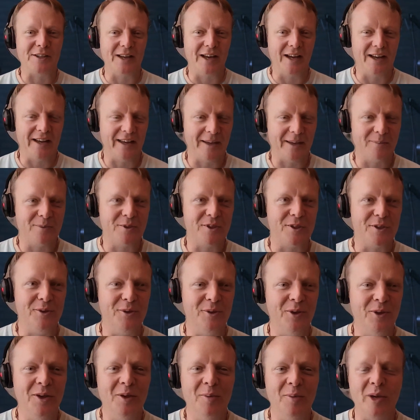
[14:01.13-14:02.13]
I am
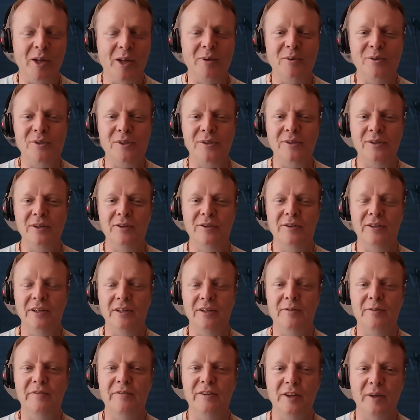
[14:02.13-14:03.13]
too, but I also know that
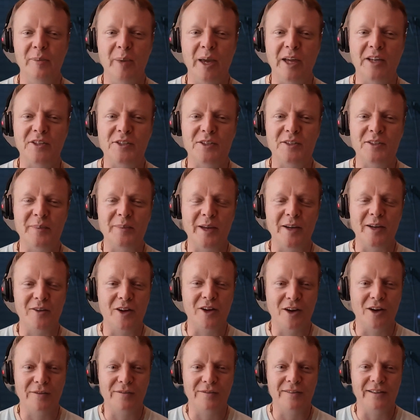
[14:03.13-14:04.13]
you're very passionate about
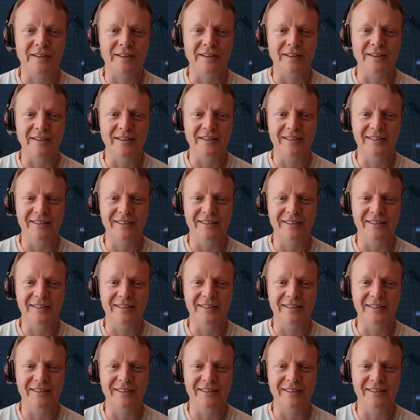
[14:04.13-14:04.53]
coffee.